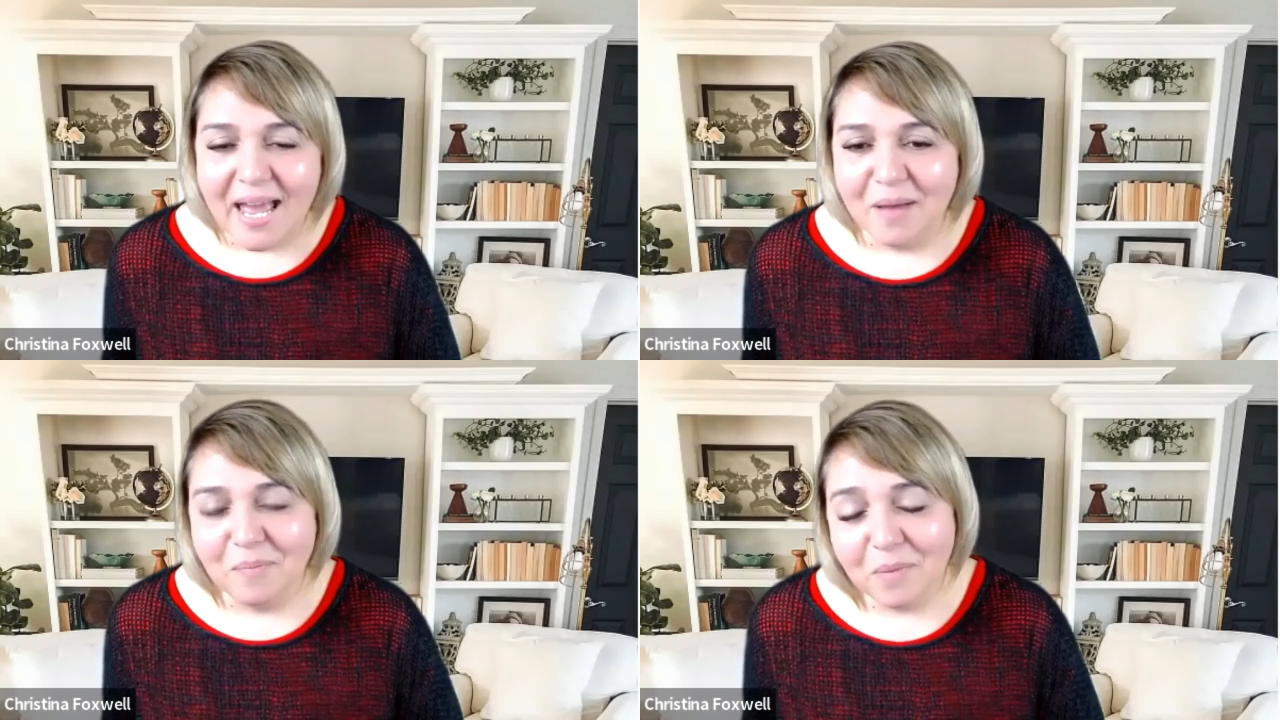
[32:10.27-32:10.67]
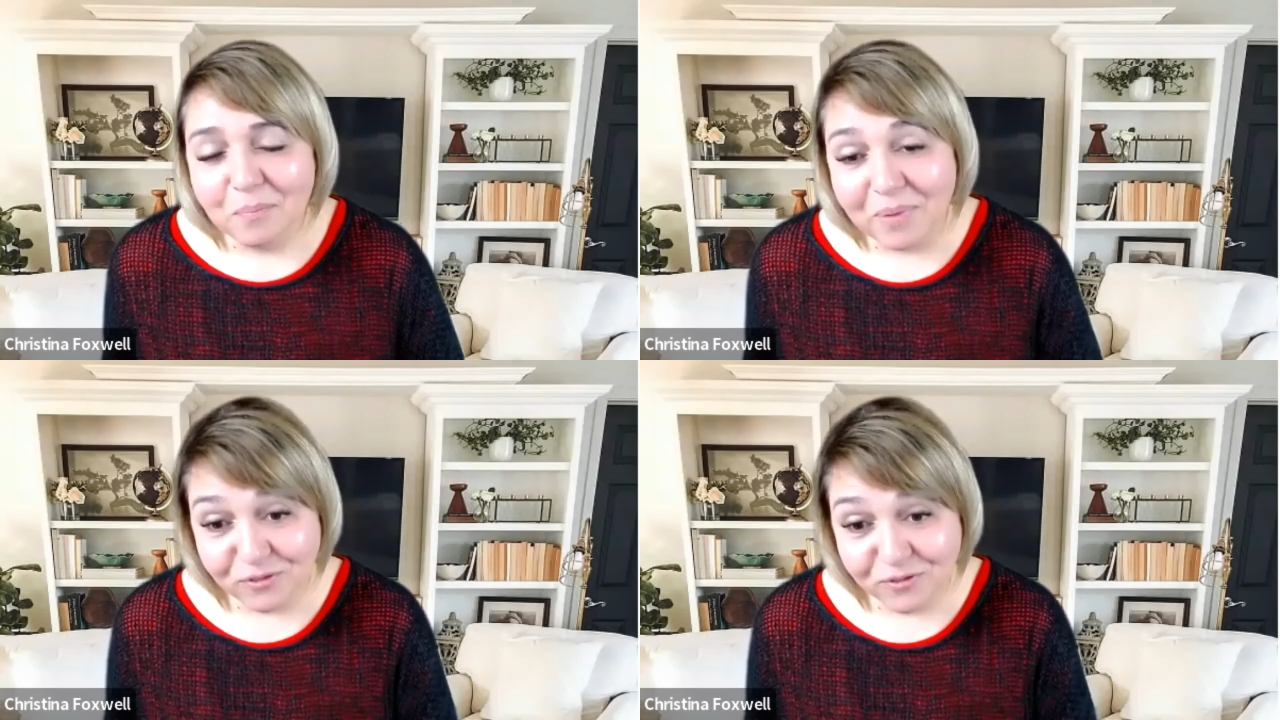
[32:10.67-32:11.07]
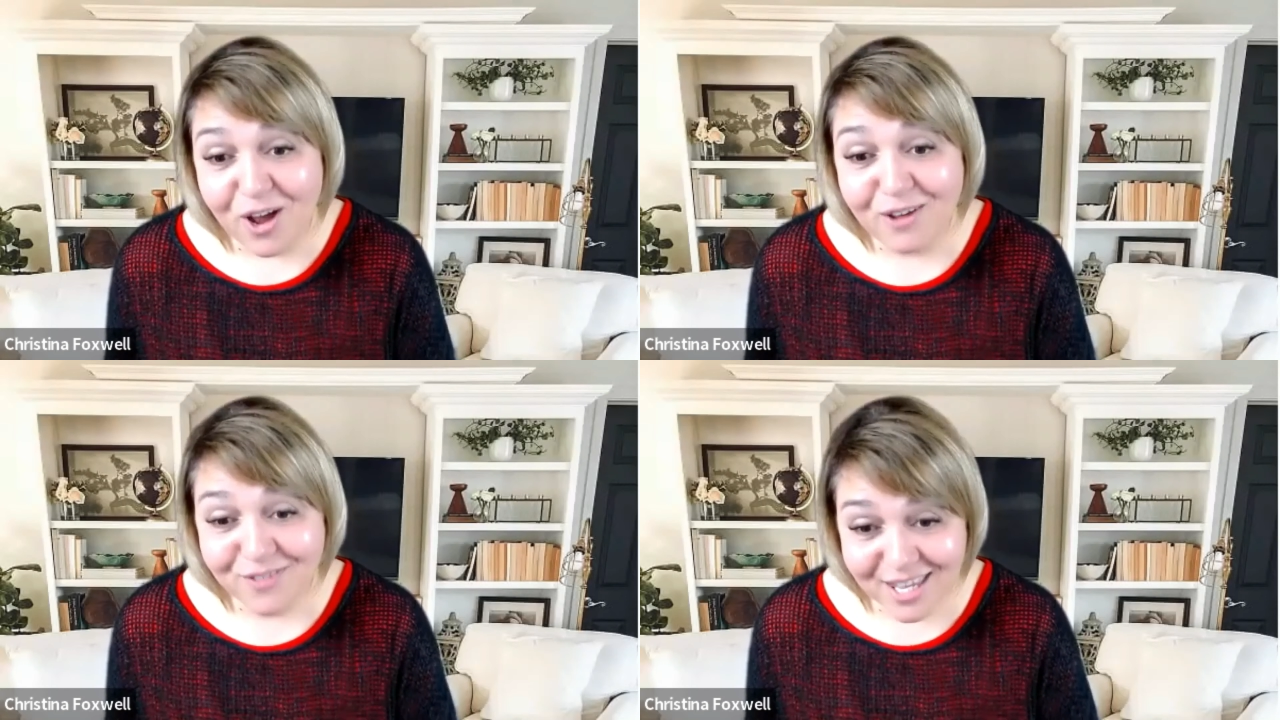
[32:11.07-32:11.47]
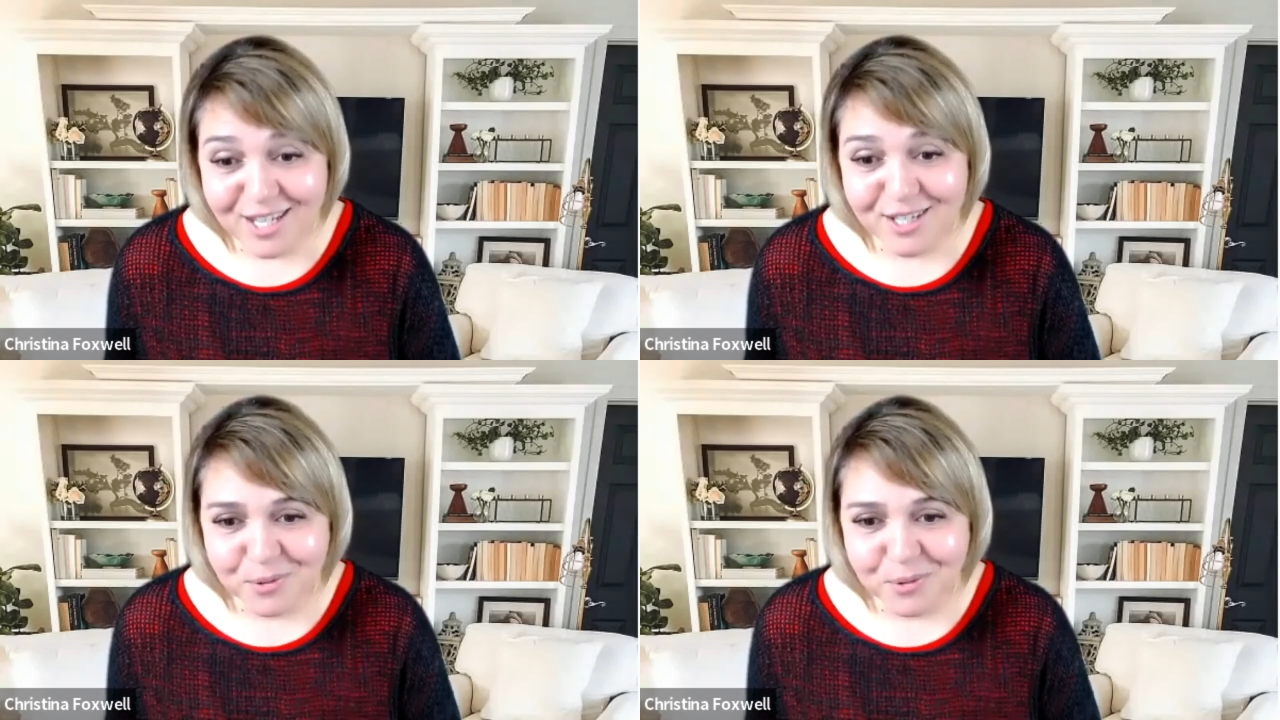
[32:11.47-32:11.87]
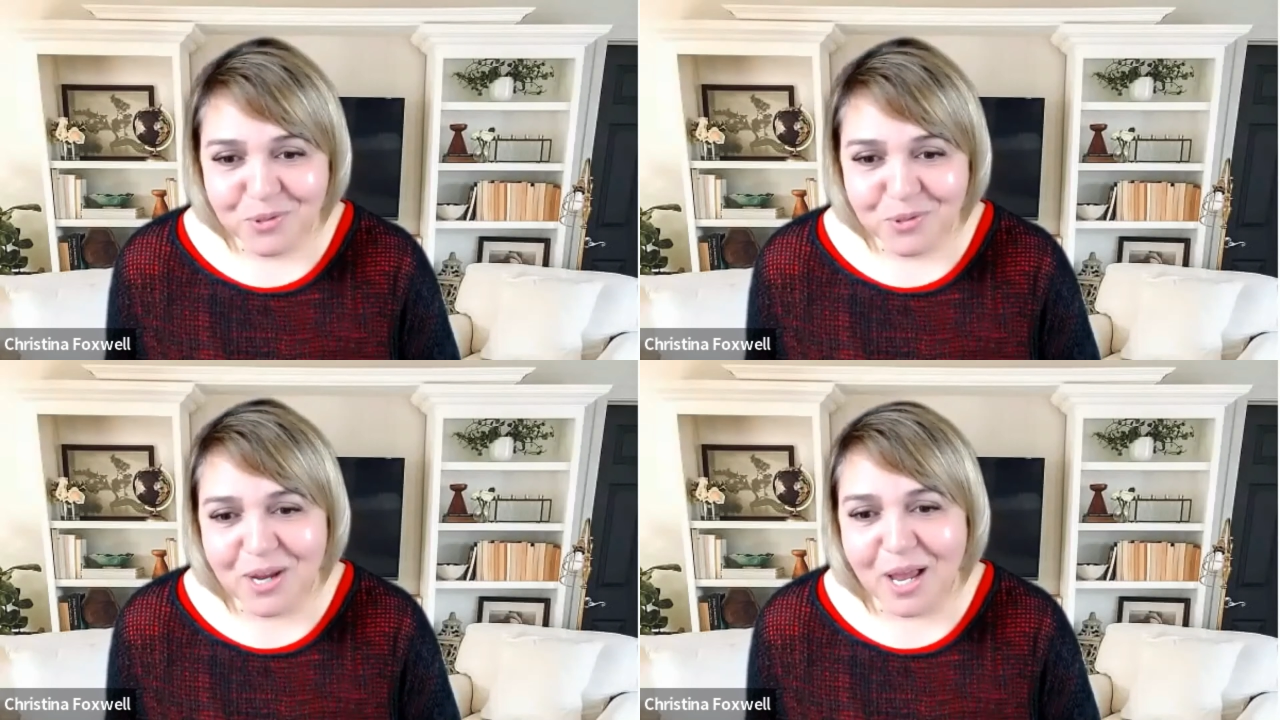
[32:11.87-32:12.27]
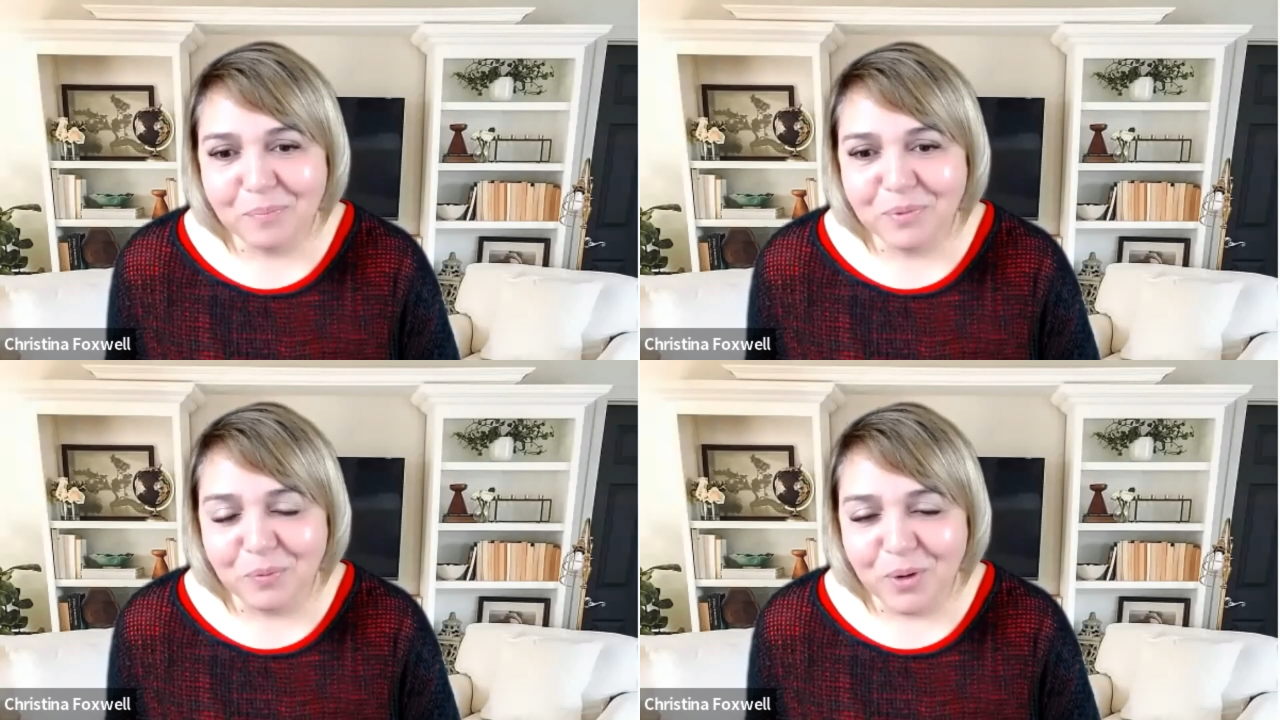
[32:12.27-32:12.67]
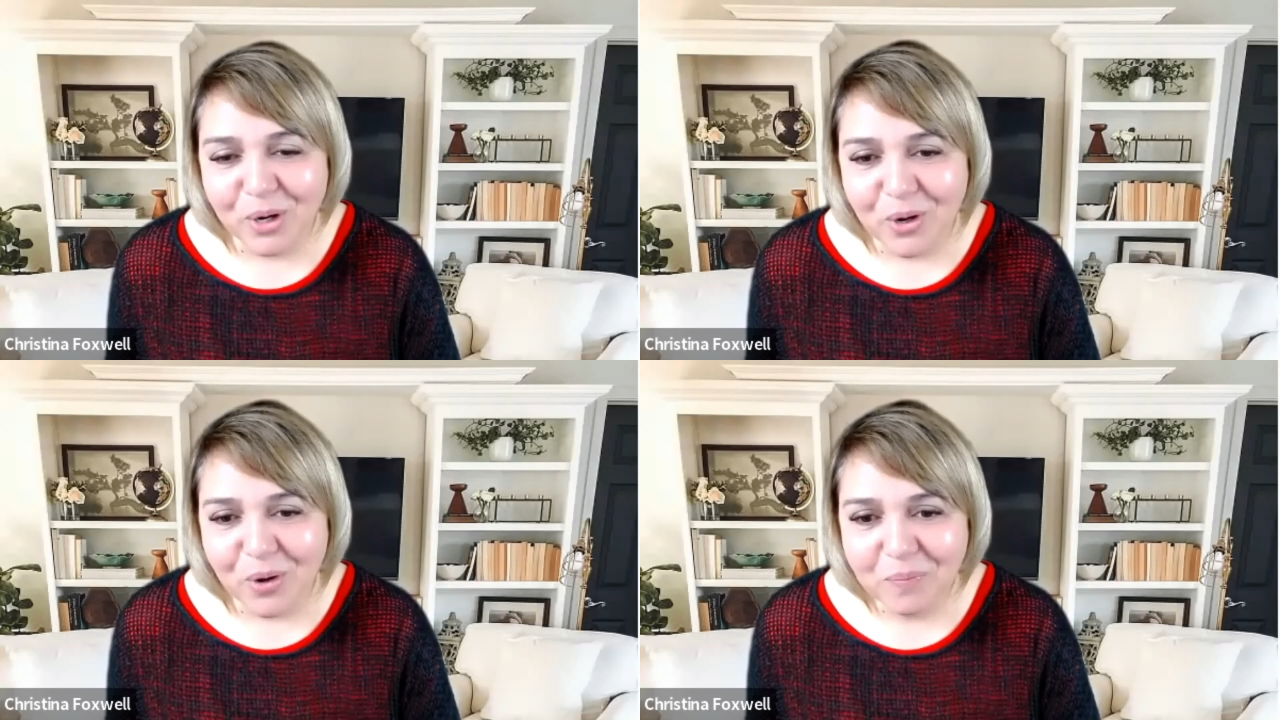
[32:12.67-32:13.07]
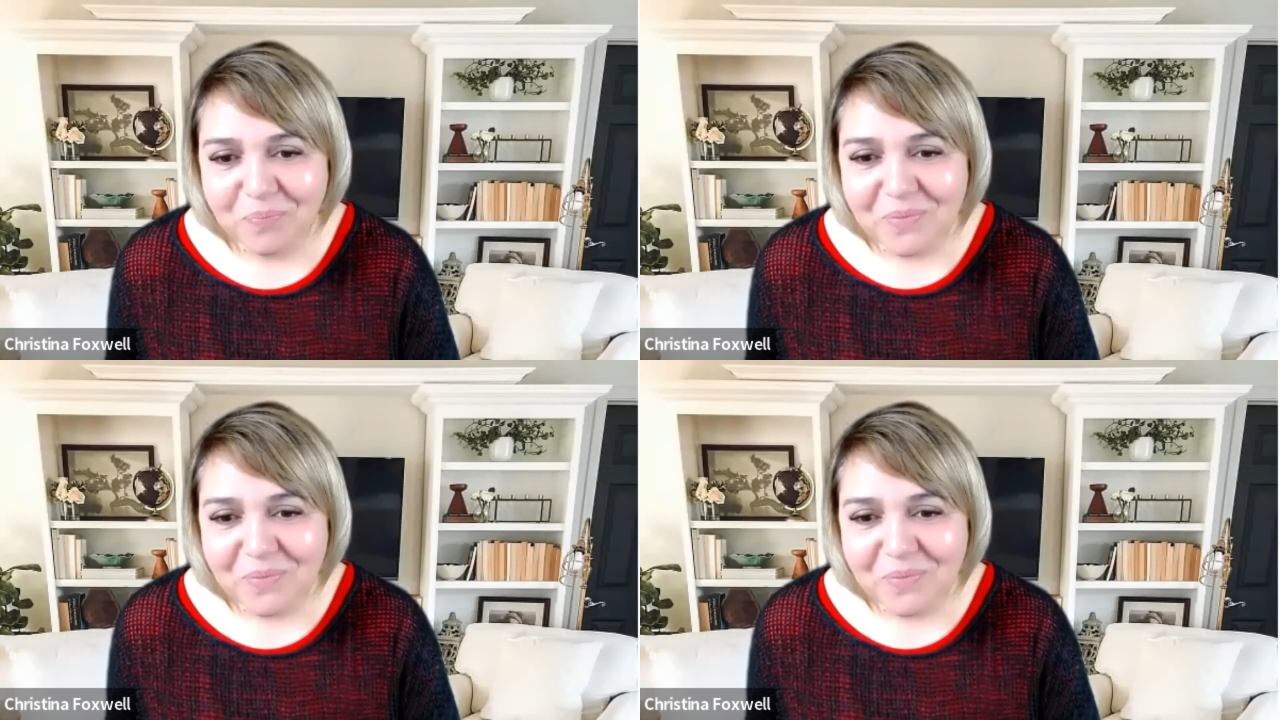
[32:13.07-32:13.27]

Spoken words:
but 5 key tools to help you work on.